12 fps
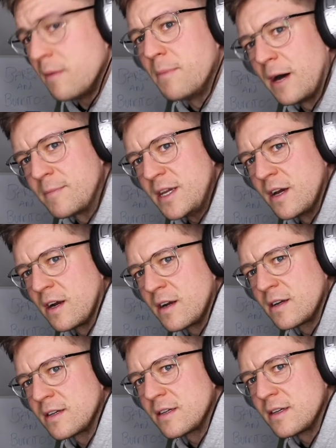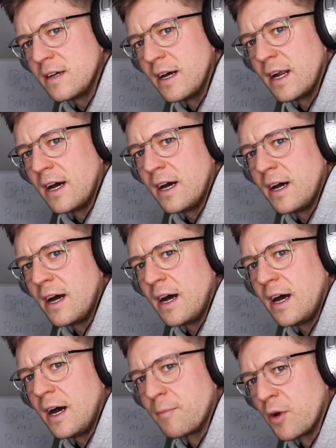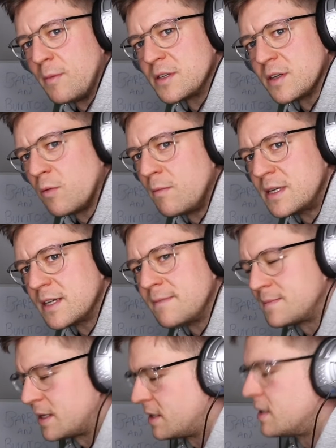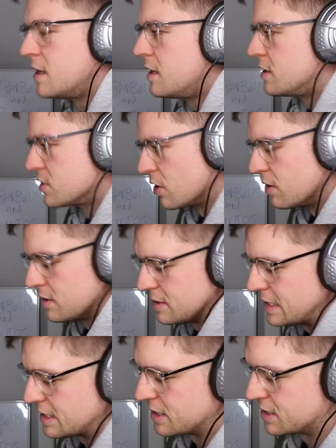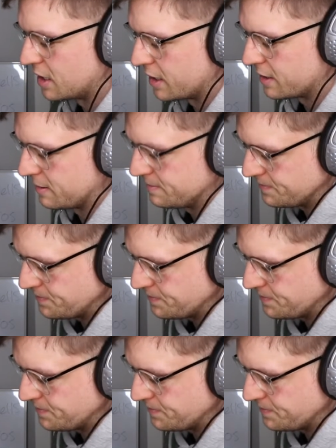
But I'm here, and I, I promise I won't miss it. So let's get started.